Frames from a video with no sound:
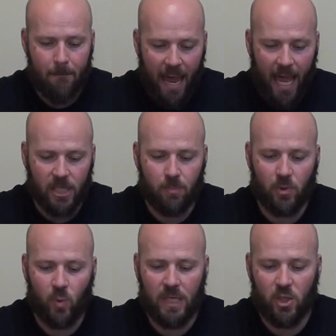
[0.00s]
match
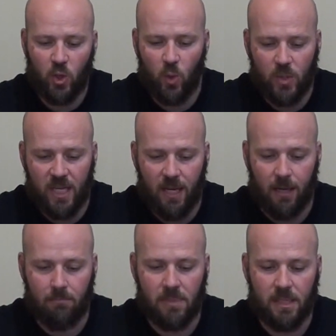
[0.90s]
between 2
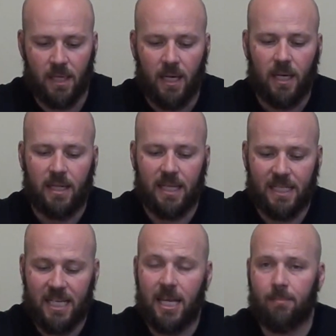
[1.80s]
teams, the
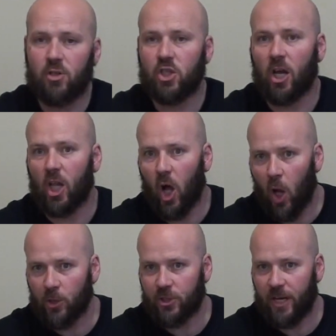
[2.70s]
teams shall
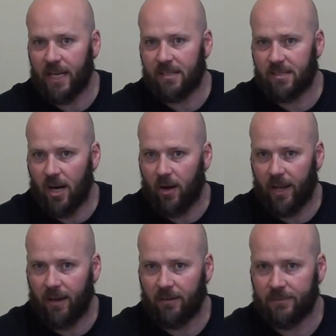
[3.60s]
alternate
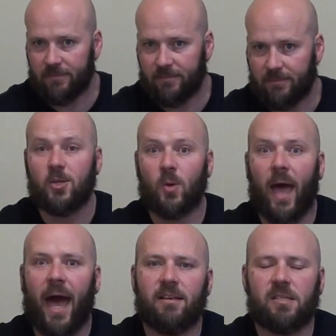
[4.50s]
starting. So
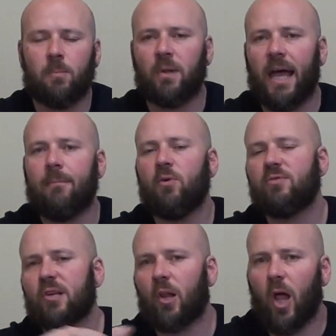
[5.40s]
as the play
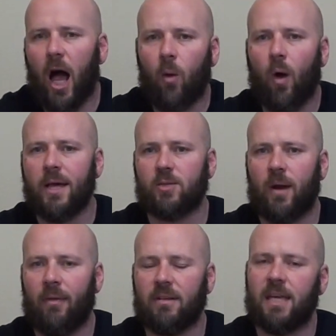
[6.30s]
moves clockwise
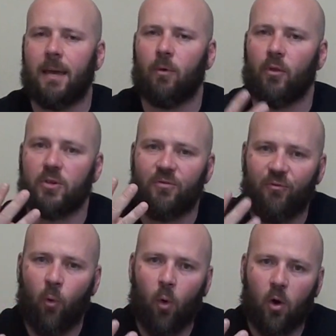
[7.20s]
around the table, there's
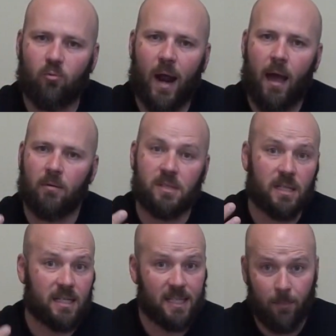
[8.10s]
4 rounds
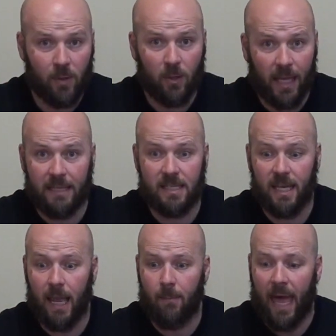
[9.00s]
in a typical
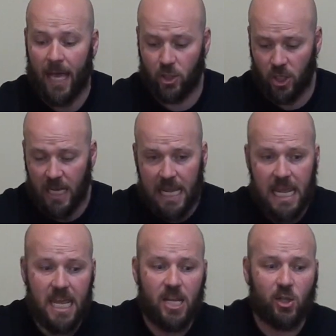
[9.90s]
NCAA match.
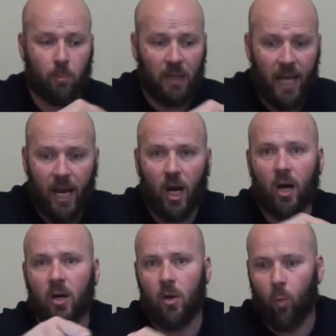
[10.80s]
Each
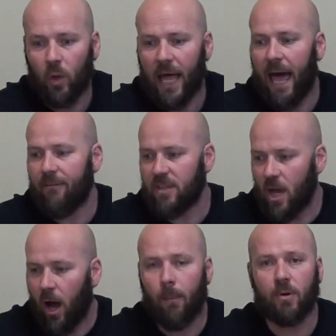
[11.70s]
player will have
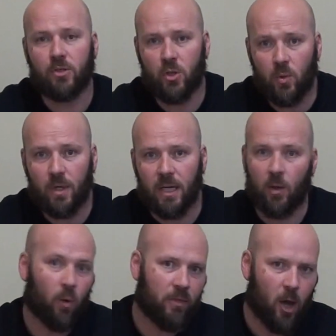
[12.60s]
the opportunity
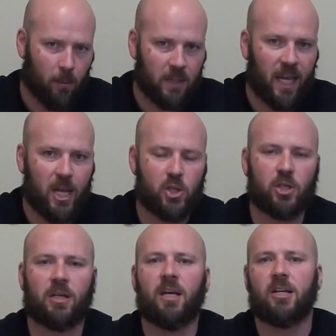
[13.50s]
or the
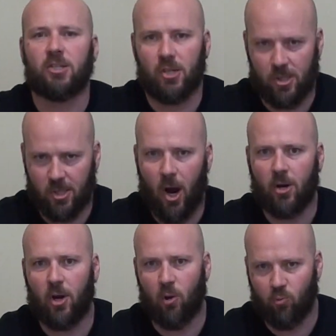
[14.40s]
obligation to
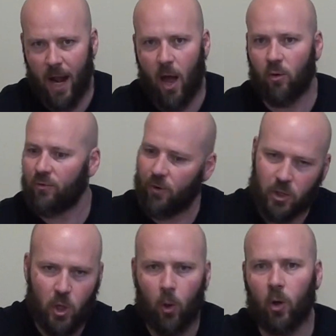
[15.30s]
start a round for
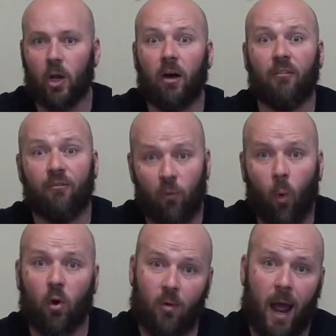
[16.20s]
a total of
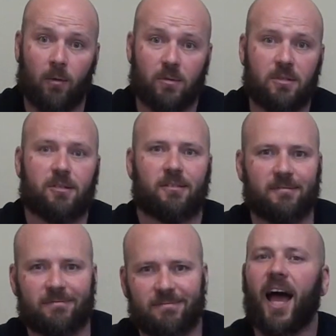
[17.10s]
4 rounds.
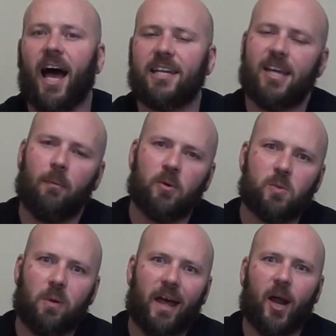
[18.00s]
A
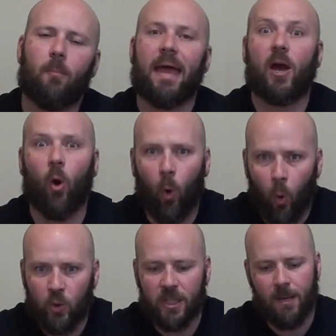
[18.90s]
doubles player may
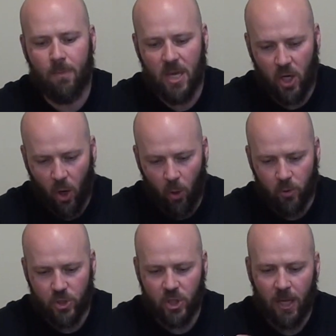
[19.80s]
only be
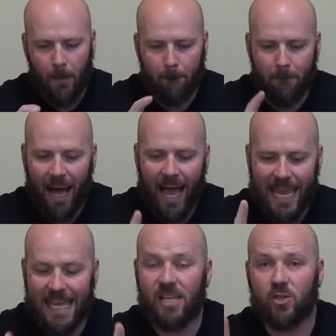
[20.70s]
coached by
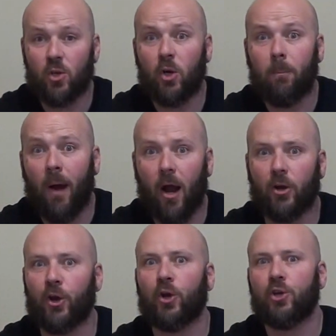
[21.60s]
his or her
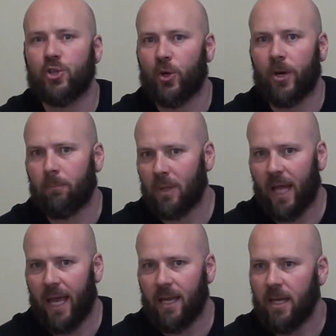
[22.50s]
partner during
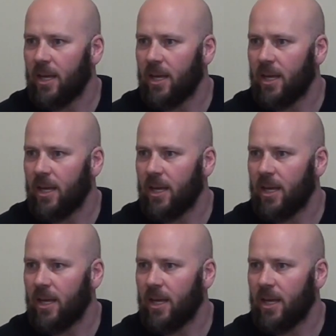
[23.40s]
play.